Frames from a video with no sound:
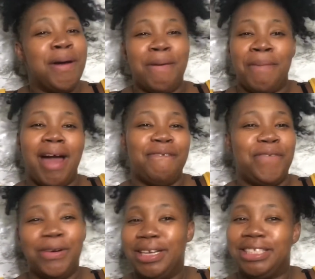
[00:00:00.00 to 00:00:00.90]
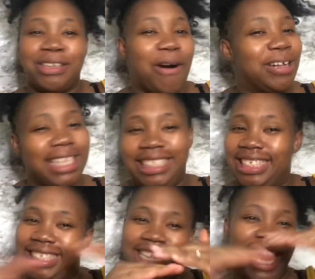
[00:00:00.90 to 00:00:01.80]
My food is cold. It's
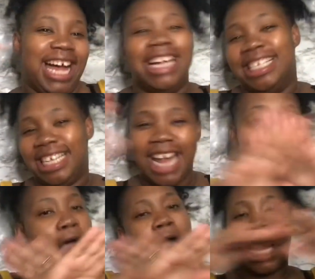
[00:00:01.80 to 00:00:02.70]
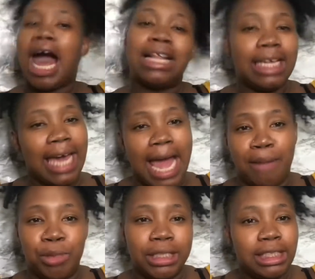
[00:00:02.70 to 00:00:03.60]
done. Cut the
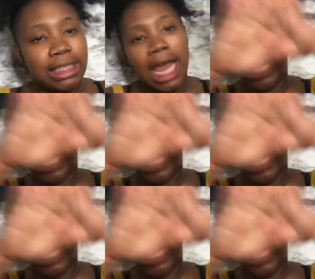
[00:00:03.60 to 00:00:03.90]
cameras.